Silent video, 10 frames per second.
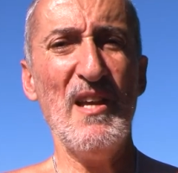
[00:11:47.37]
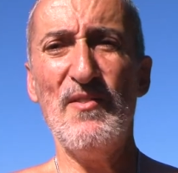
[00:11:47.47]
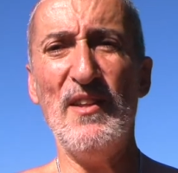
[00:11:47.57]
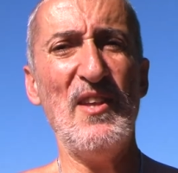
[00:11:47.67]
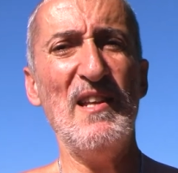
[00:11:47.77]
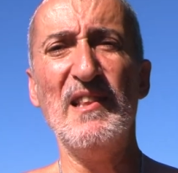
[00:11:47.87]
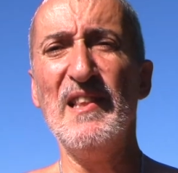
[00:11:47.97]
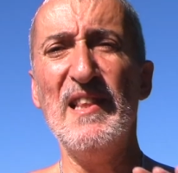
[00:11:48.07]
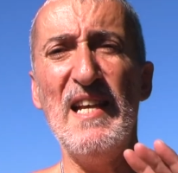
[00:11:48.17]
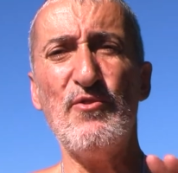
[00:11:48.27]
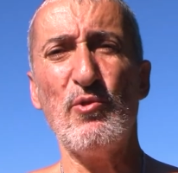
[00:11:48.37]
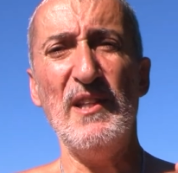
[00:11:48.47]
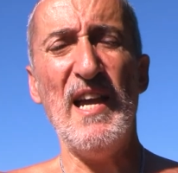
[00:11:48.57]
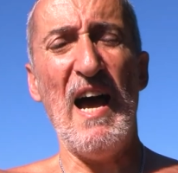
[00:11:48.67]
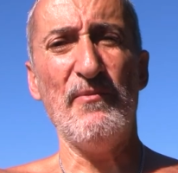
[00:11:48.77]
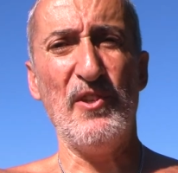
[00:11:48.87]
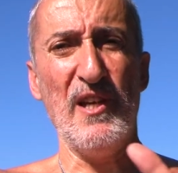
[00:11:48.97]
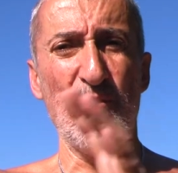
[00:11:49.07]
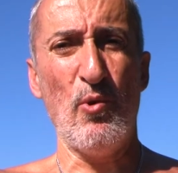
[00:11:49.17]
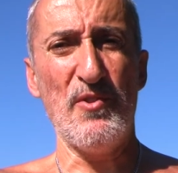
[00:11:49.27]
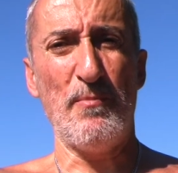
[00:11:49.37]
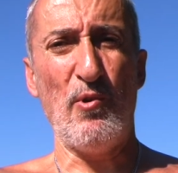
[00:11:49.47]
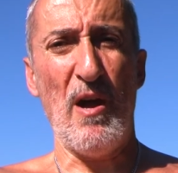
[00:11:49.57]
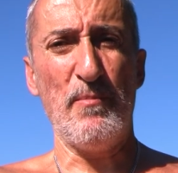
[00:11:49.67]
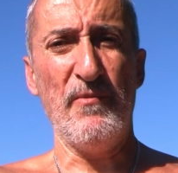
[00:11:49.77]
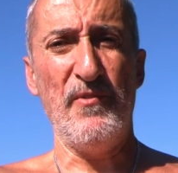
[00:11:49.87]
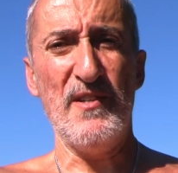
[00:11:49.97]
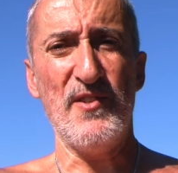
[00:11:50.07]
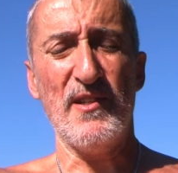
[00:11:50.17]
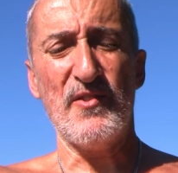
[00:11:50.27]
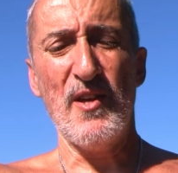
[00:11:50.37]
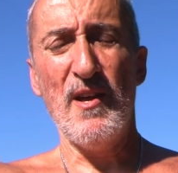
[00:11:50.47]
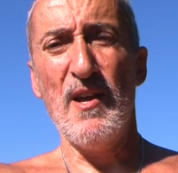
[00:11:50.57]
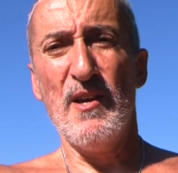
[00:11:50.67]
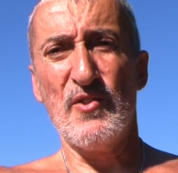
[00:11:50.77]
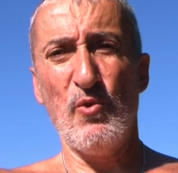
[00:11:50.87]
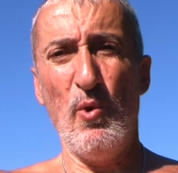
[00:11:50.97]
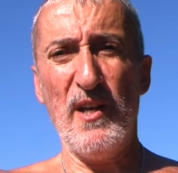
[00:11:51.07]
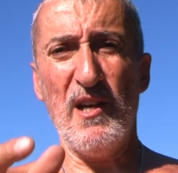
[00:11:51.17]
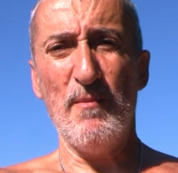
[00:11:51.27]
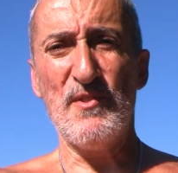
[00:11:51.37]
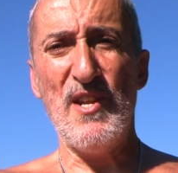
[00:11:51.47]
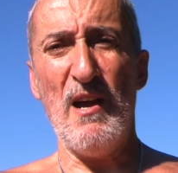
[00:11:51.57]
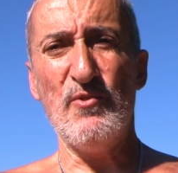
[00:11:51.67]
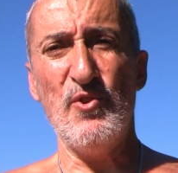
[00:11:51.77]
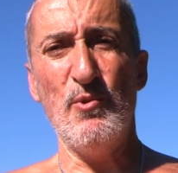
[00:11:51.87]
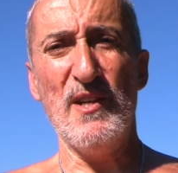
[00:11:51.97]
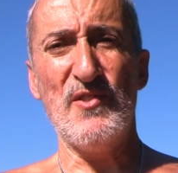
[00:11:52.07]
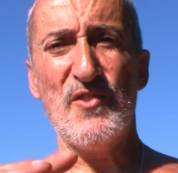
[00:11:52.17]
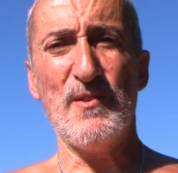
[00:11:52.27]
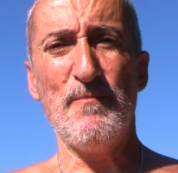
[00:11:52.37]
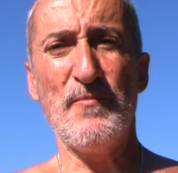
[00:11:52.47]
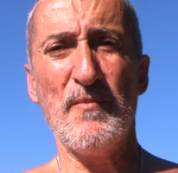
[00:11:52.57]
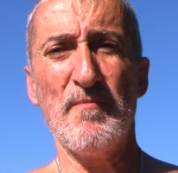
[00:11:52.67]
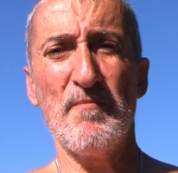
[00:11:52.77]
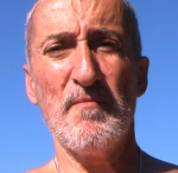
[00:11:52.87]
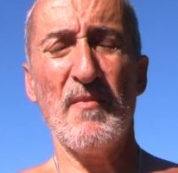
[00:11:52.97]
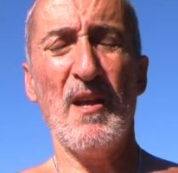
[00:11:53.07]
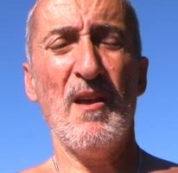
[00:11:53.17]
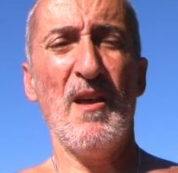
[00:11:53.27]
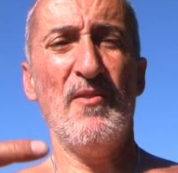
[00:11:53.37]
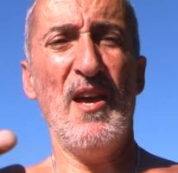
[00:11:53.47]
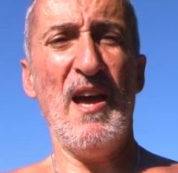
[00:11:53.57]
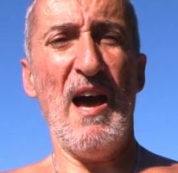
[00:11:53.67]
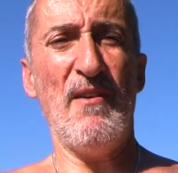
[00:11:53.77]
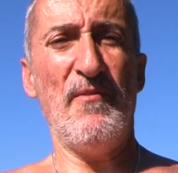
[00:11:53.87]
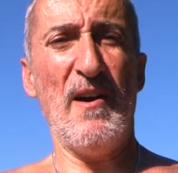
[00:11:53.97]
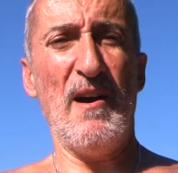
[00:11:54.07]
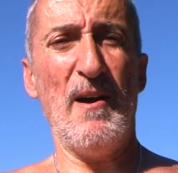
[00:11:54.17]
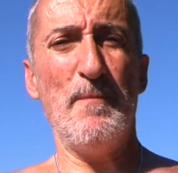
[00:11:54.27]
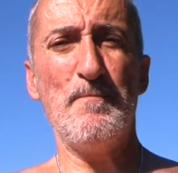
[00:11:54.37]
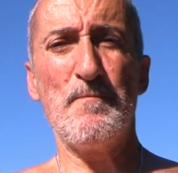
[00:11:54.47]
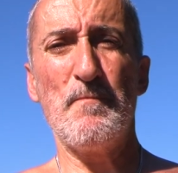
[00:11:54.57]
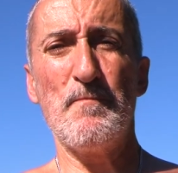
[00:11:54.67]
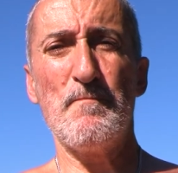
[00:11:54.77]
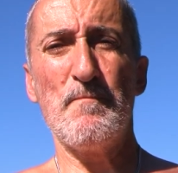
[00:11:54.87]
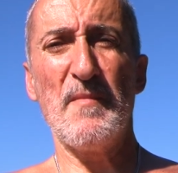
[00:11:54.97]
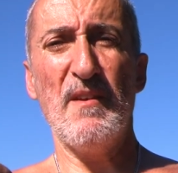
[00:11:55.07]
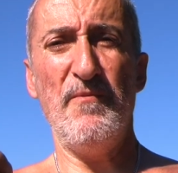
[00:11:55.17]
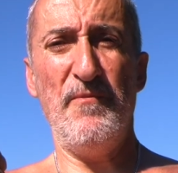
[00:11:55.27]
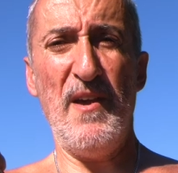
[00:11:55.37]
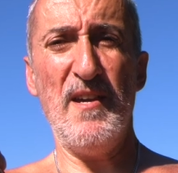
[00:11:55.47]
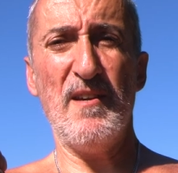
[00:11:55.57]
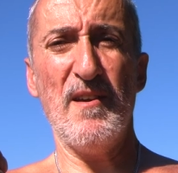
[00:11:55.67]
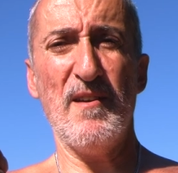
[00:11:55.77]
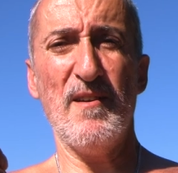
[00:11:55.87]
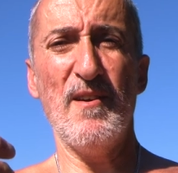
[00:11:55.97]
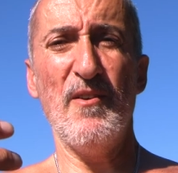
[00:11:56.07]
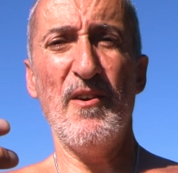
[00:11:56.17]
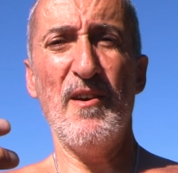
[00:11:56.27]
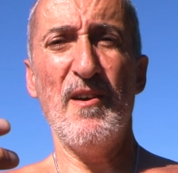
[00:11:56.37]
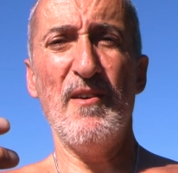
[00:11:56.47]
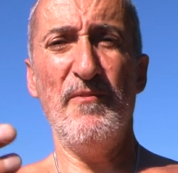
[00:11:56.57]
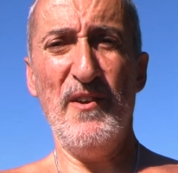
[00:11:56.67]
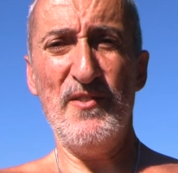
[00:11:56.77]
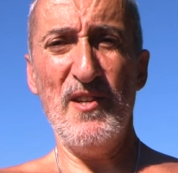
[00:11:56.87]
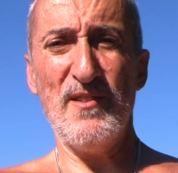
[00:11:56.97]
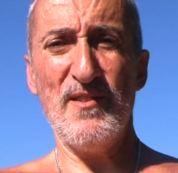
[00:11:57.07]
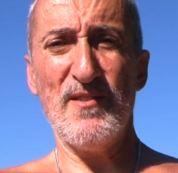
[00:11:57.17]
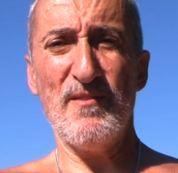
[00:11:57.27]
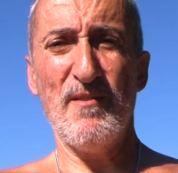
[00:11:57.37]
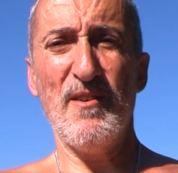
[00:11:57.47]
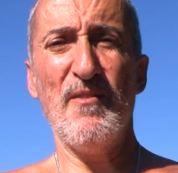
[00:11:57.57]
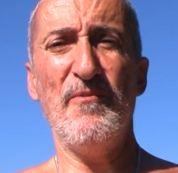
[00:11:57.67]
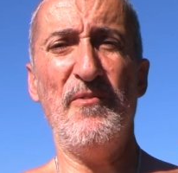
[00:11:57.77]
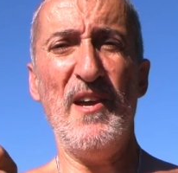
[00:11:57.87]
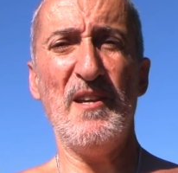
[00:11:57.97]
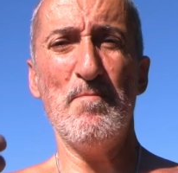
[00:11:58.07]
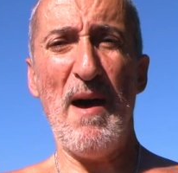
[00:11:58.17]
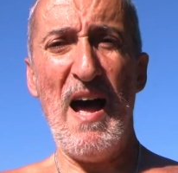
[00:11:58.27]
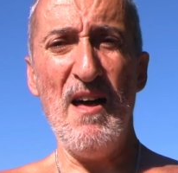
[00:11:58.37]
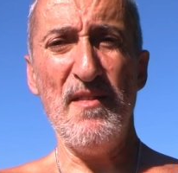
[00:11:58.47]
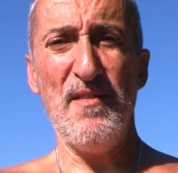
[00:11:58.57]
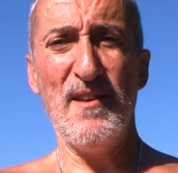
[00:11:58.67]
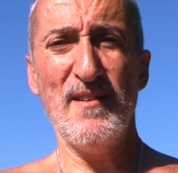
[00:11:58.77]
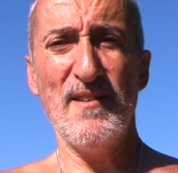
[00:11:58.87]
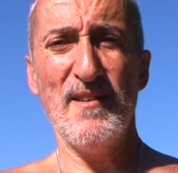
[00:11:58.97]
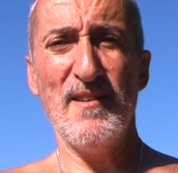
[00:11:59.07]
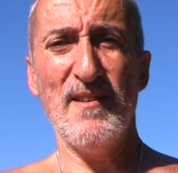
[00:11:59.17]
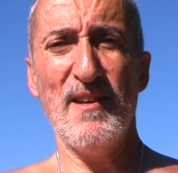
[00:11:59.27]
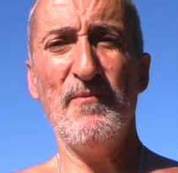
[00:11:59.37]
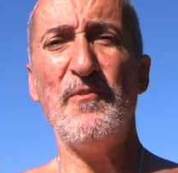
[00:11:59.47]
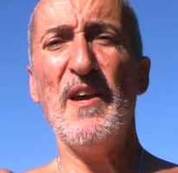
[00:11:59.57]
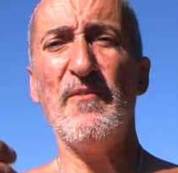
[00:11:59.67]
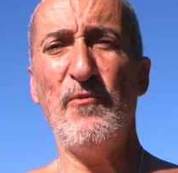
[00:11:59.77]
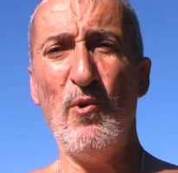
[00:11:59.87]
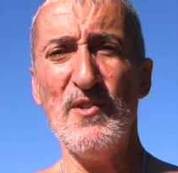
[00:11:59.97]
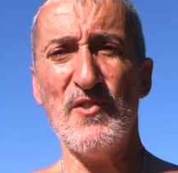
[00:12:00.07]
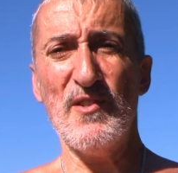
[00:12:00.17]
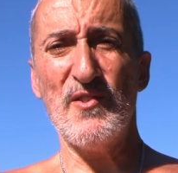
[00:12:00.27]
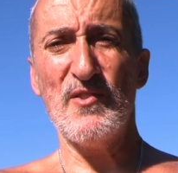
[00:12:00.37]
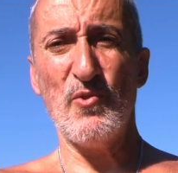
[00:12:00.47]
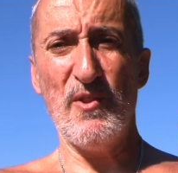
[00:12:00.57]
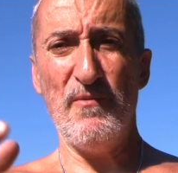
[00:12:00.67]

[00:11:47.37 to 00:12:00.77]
that they literally have to ignore the proper physics. So what it comes down to is they have fake physics, fake math, and fake forces. So